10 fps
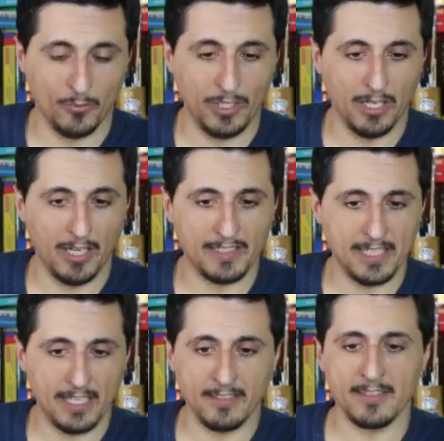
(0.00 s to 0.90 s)
we are at
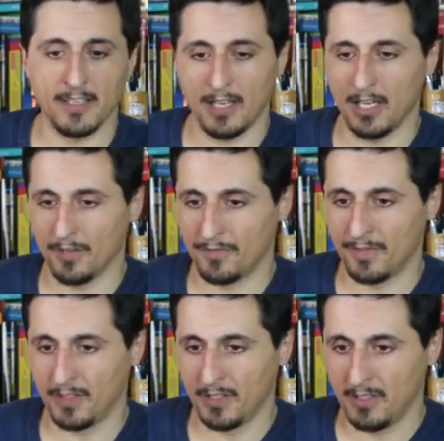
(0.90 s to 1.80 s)
the end
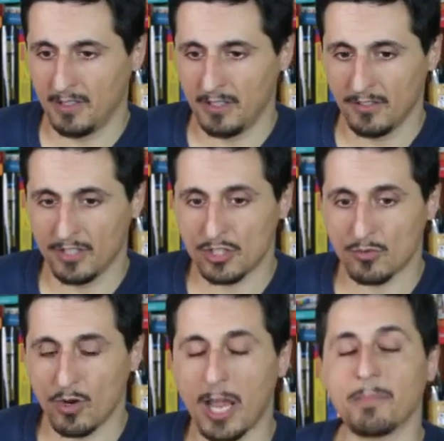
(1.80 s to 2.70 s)
of
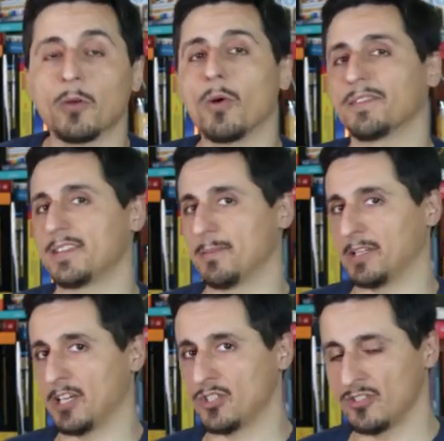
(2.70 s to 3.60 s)
describing what this
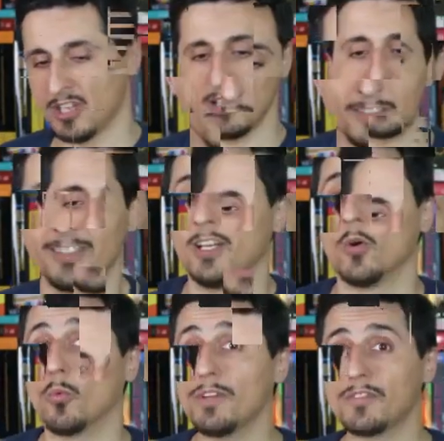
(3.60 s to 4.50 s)
application does.
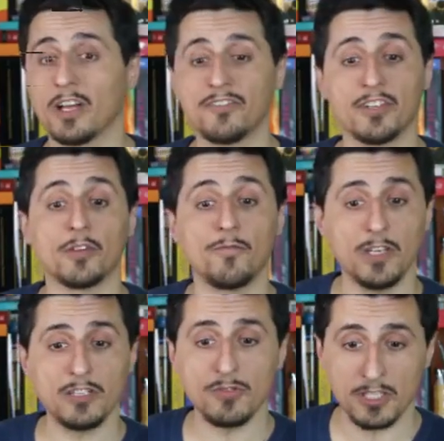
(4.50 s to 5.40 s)
We've got the
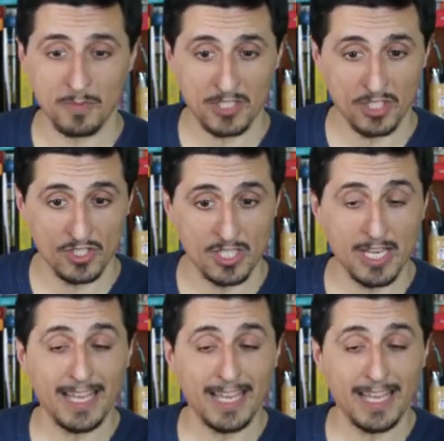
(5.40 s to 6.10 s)
configure transmissions